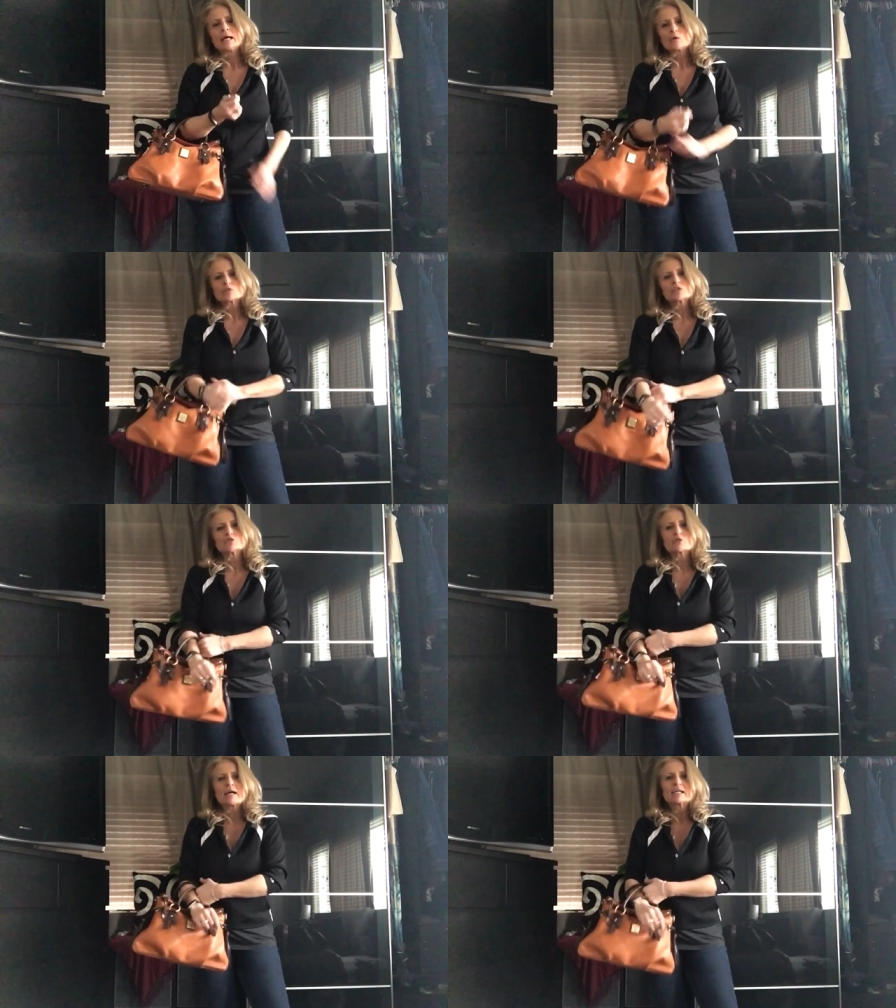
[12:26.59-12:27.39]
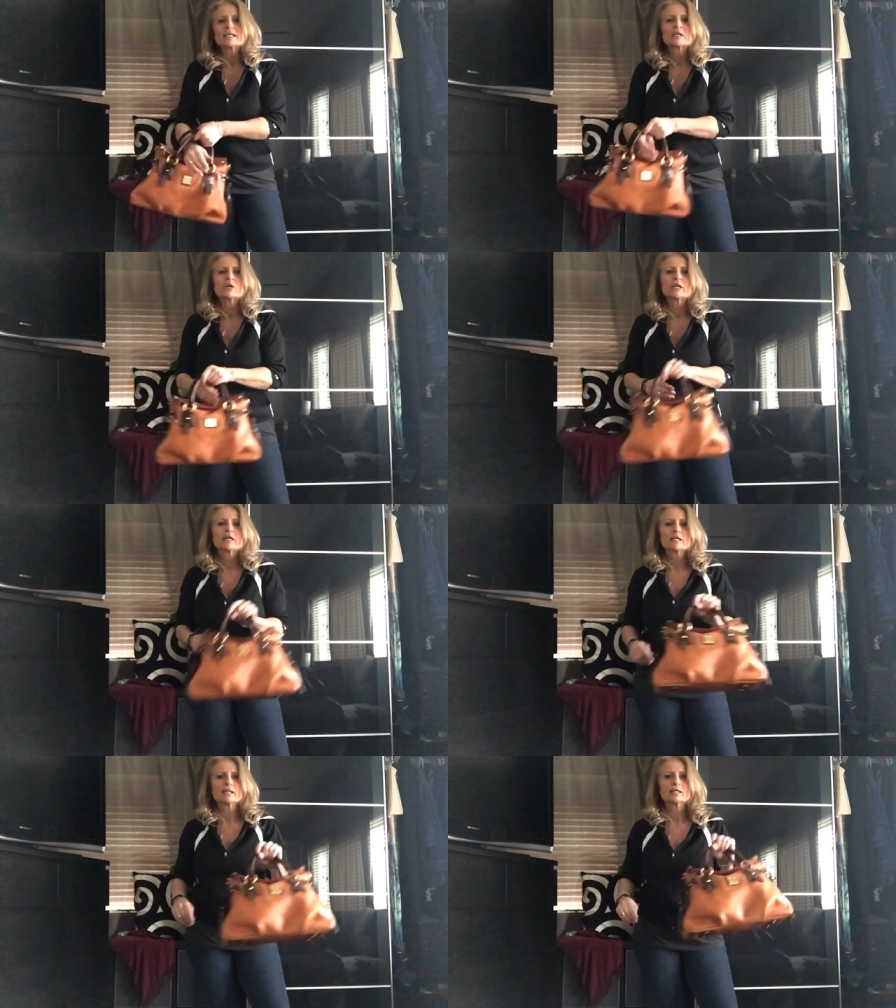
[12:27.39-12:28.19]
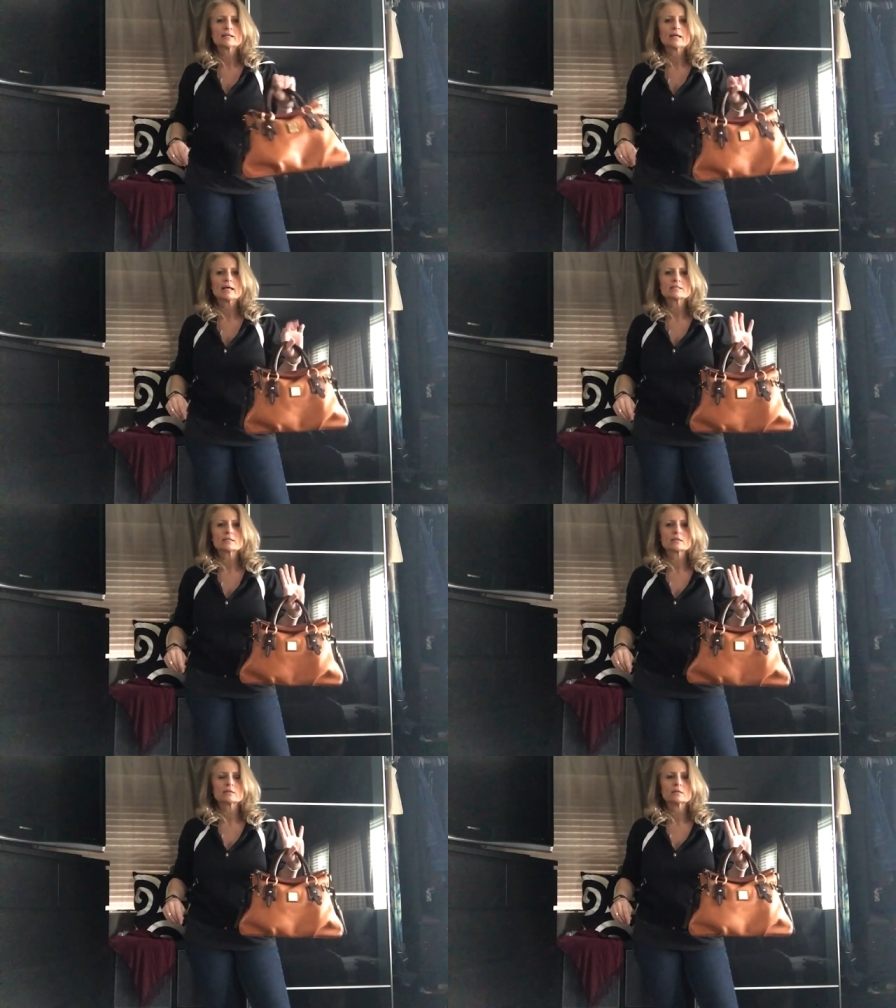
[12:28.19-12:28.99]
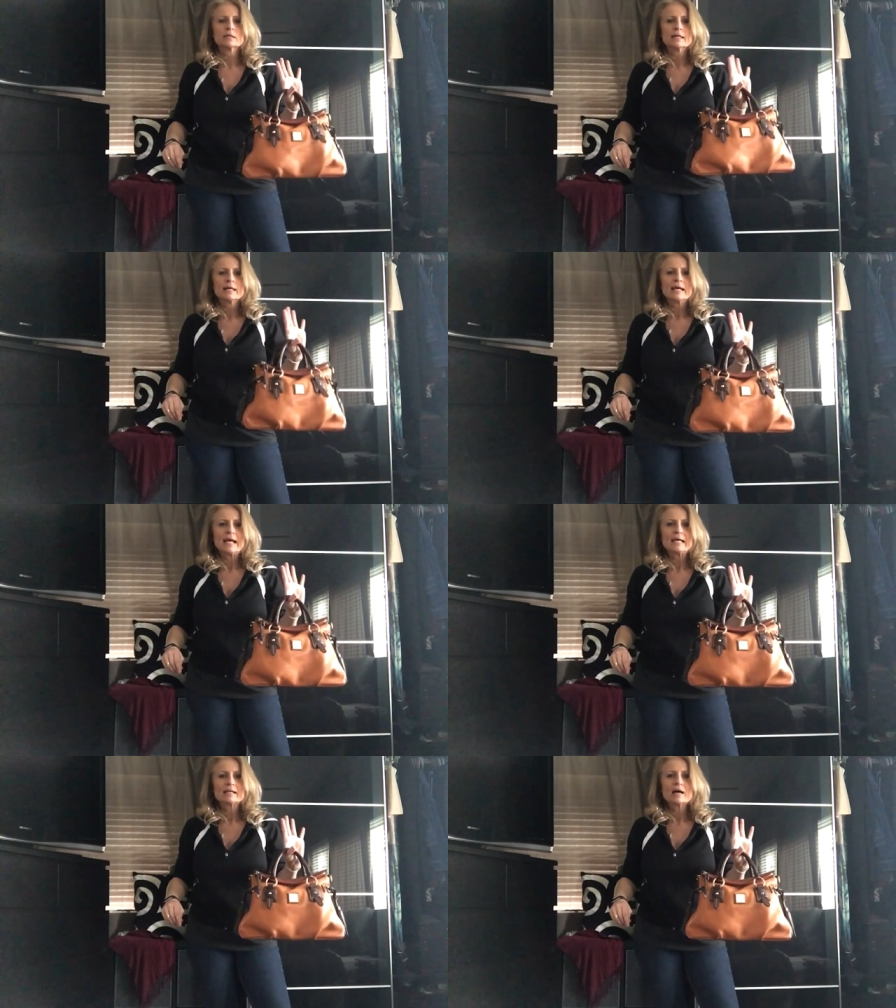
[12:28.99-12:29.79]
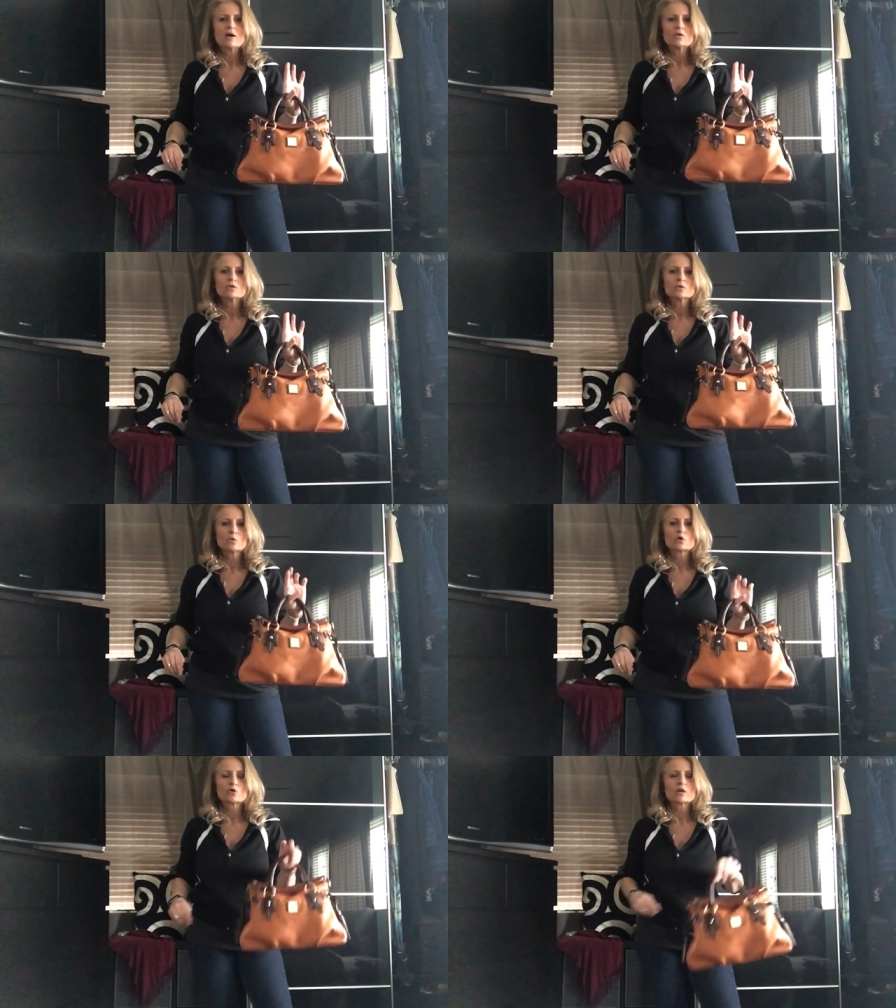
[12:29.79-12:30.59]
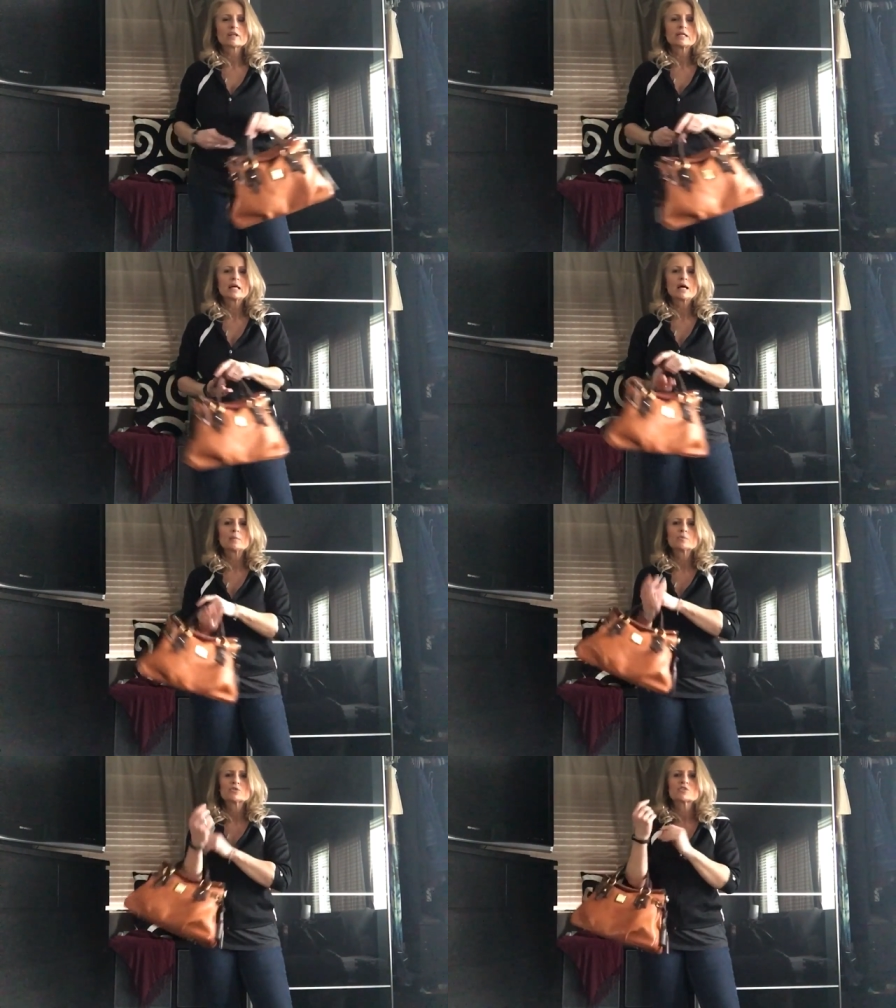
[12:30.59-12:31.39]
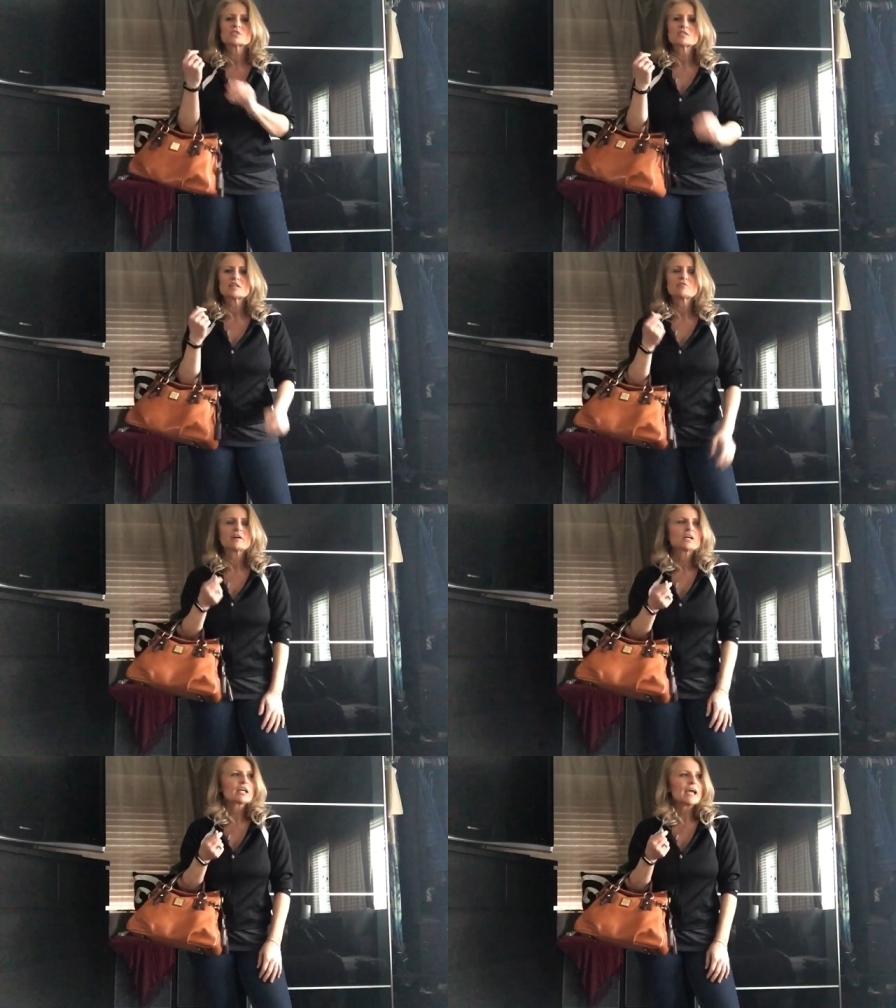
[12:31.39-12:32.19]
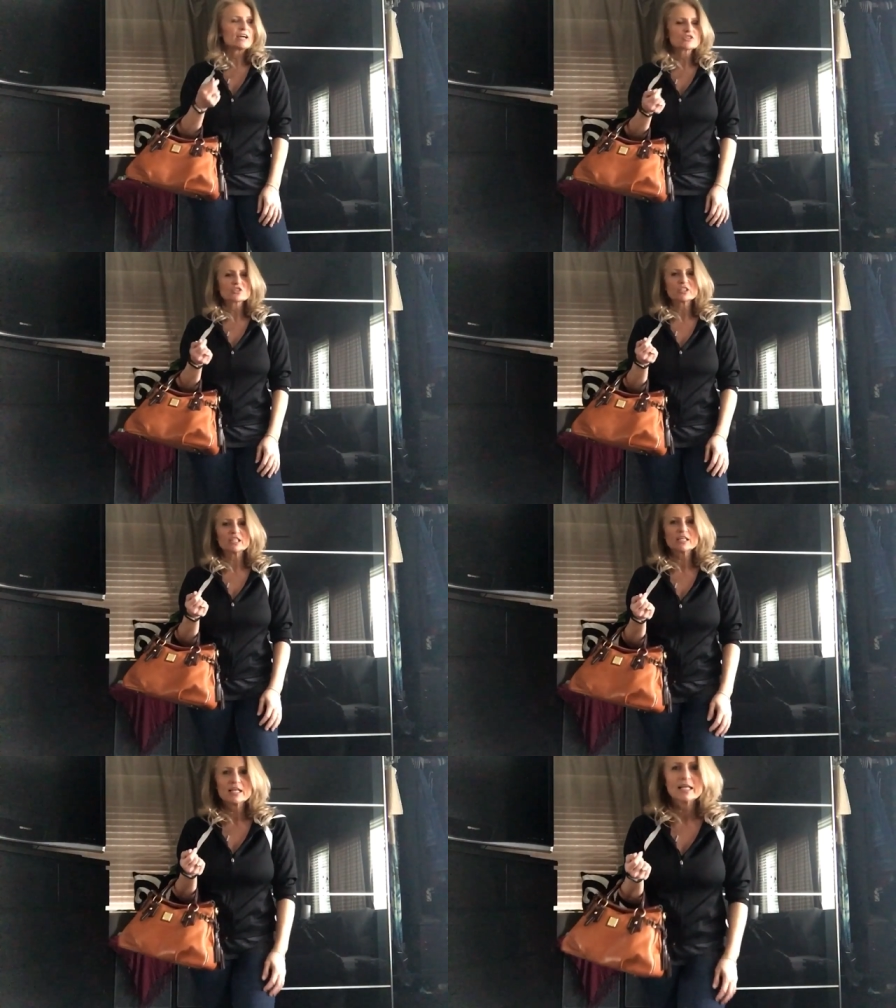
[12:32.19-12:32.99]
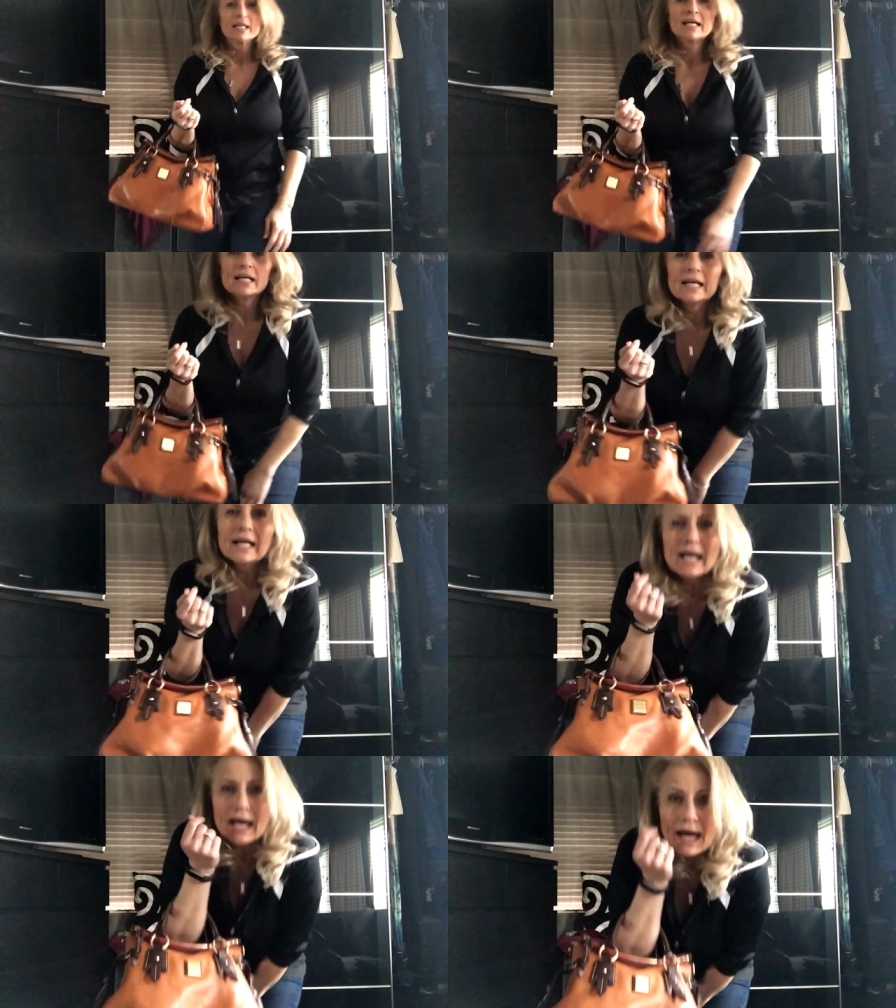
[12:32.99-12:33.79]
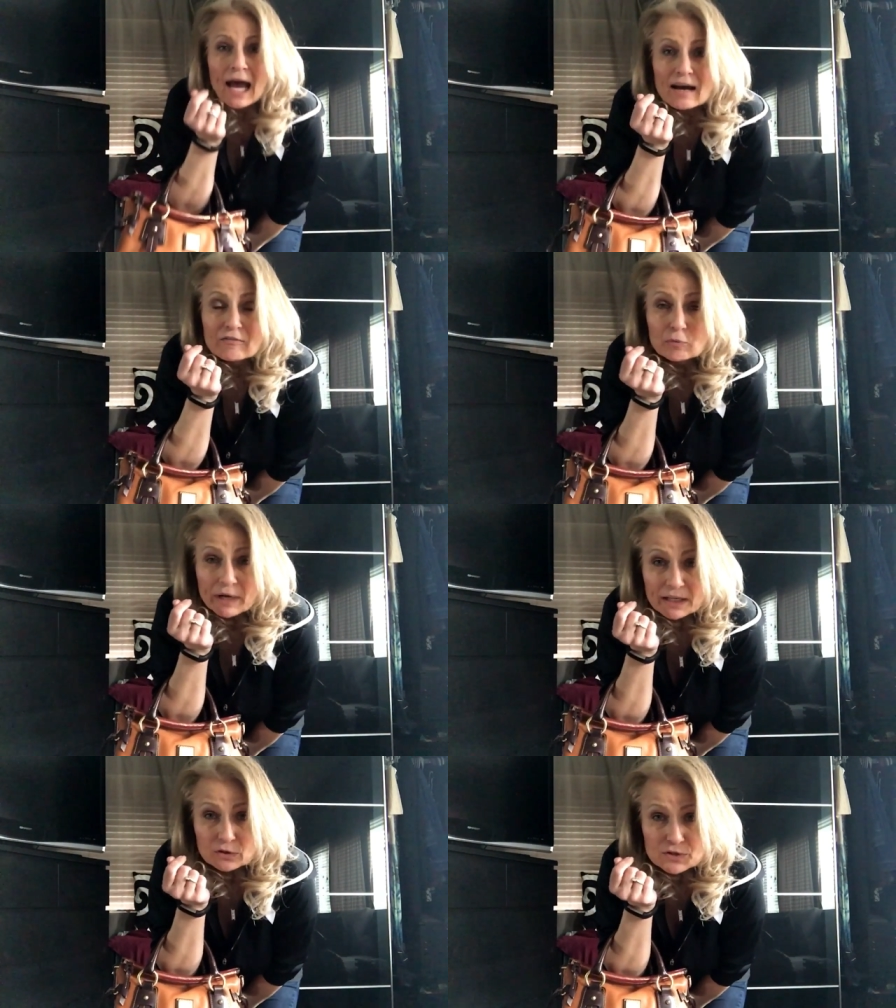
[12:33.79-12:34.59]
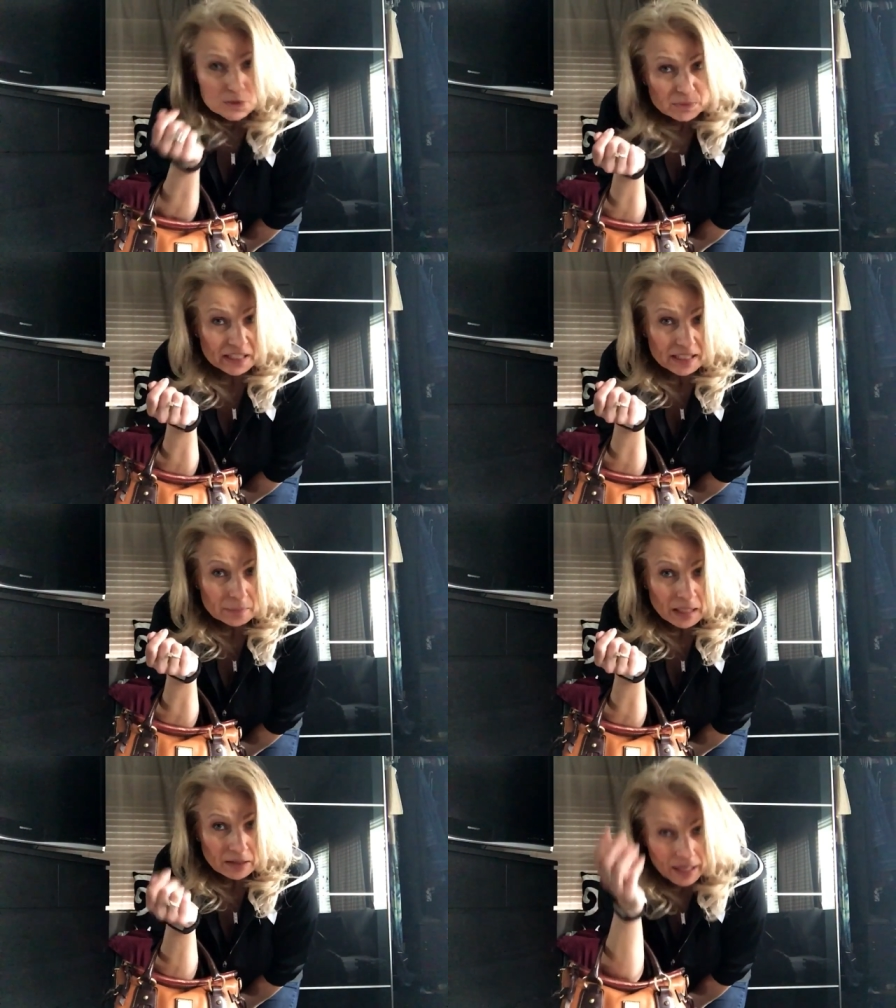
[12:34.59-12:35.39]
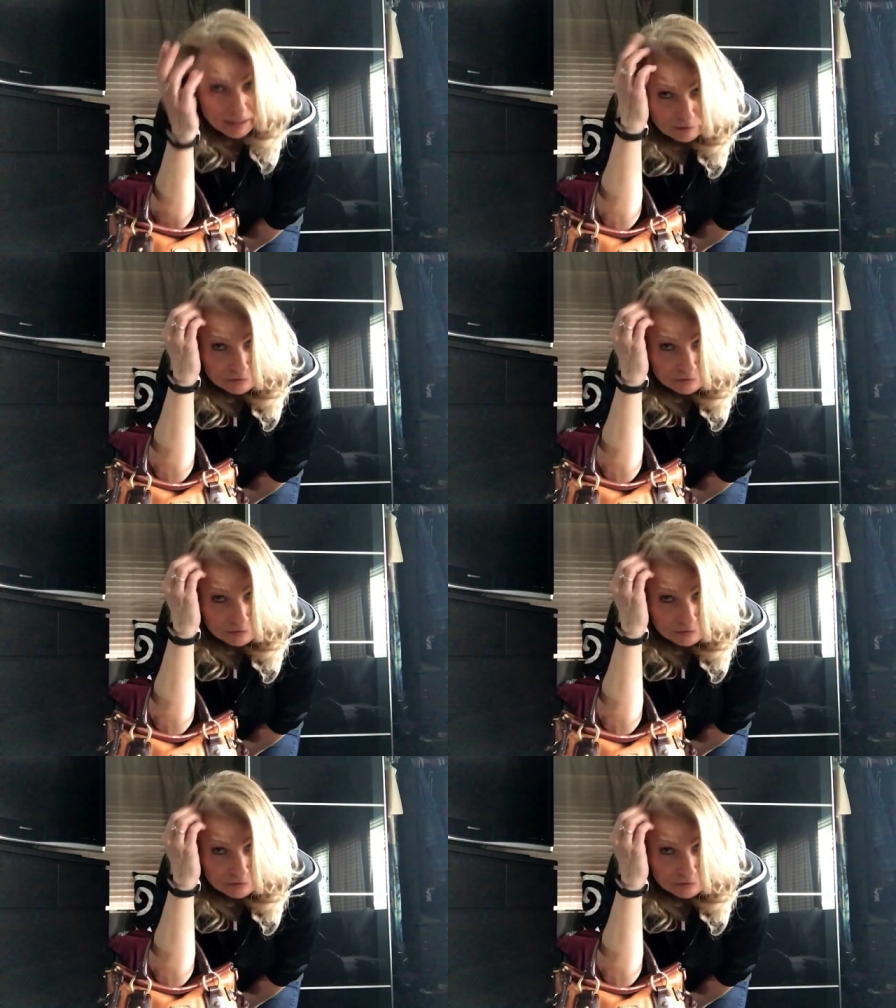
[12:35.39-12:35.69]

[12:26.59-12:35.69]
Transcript: I was gonna try to carry it as a handheld or crook of the arm, just to see if I could actually have a regular speedy in my life.